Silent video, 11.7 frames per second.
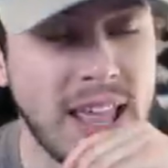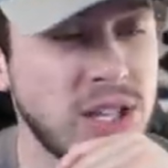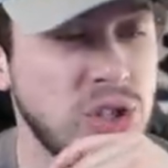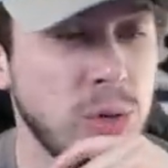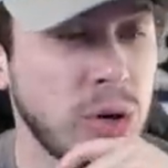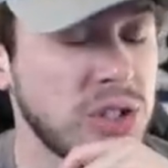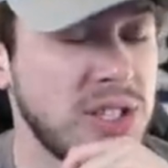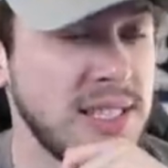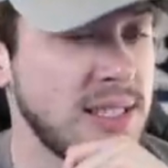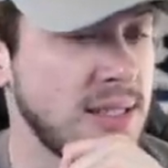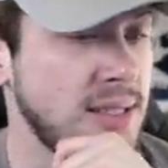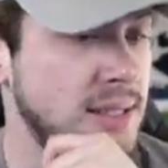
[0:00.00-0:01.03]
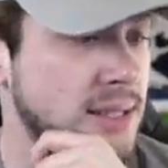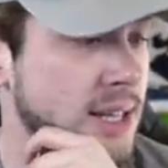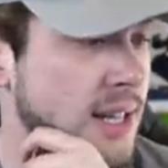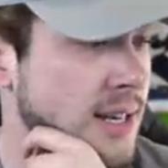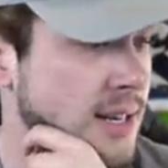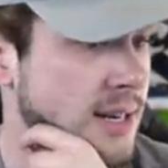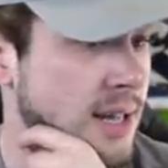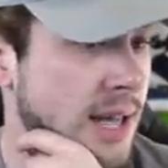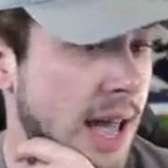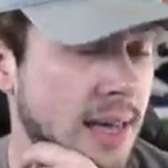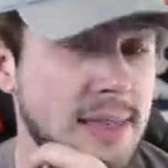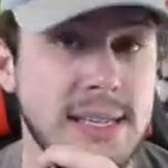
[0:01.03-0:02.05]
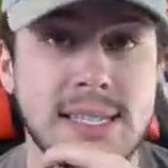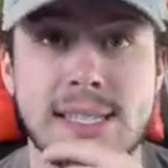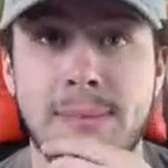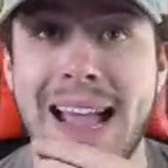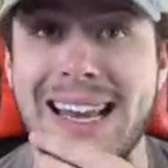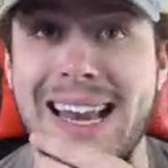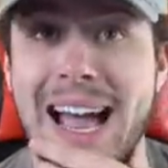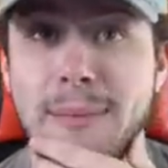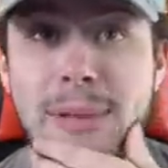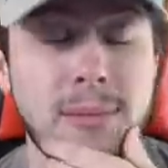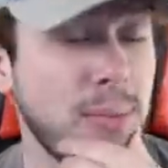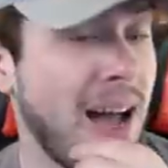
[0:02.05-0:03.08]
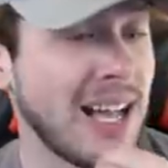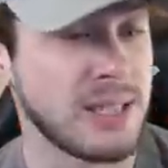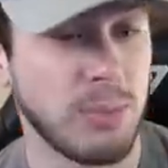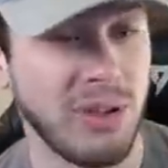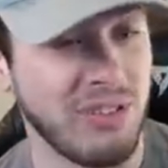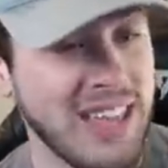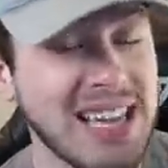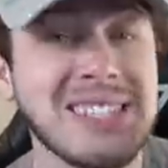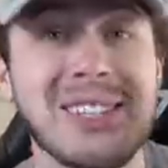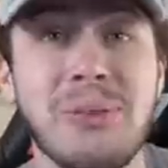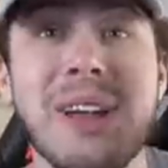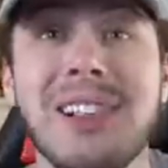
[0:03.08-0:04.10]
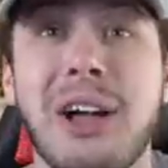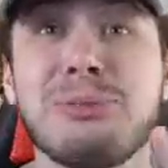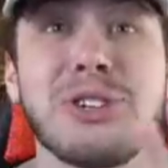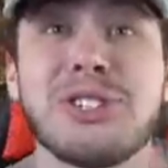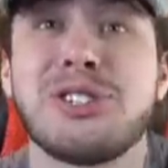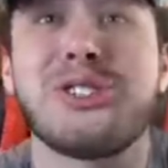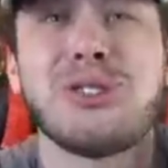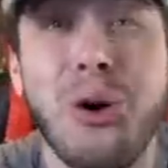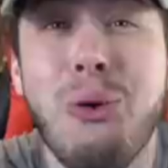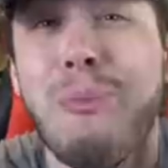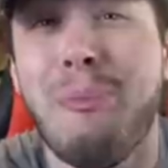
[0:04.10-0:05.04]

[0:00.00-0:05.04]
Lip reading: like two more seasons. And yeah, this might not be possible. These three clubs are just so